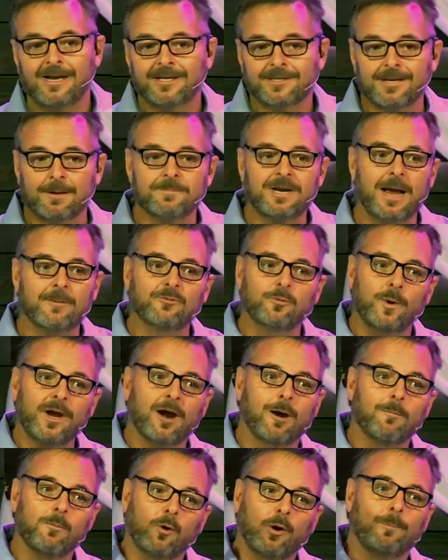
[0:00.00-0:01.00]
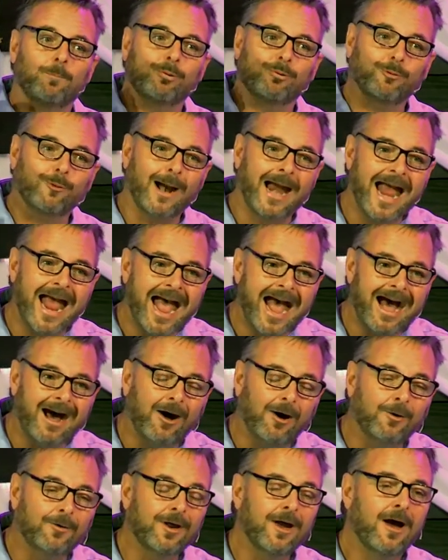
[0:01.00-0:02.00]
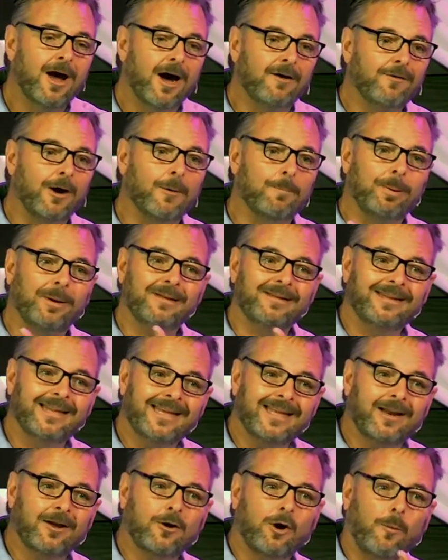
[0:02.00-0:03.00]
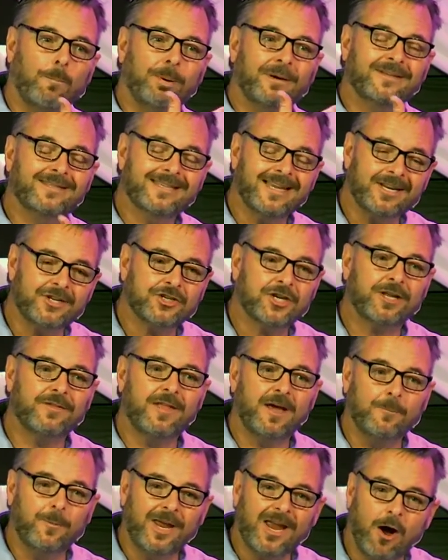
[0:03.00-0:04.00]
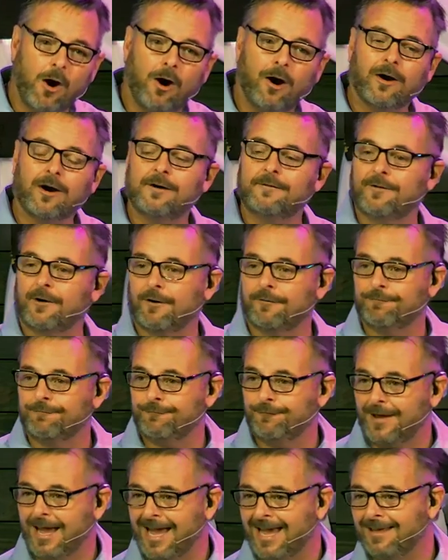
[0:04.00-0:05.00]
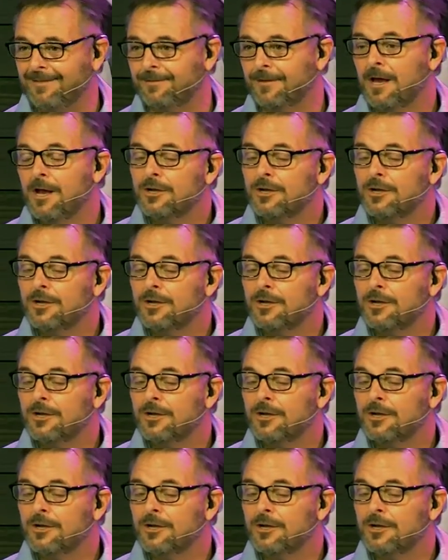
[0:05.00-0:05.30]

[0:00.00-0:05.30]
Sometimes we are more proud of our political position than we are of our faith.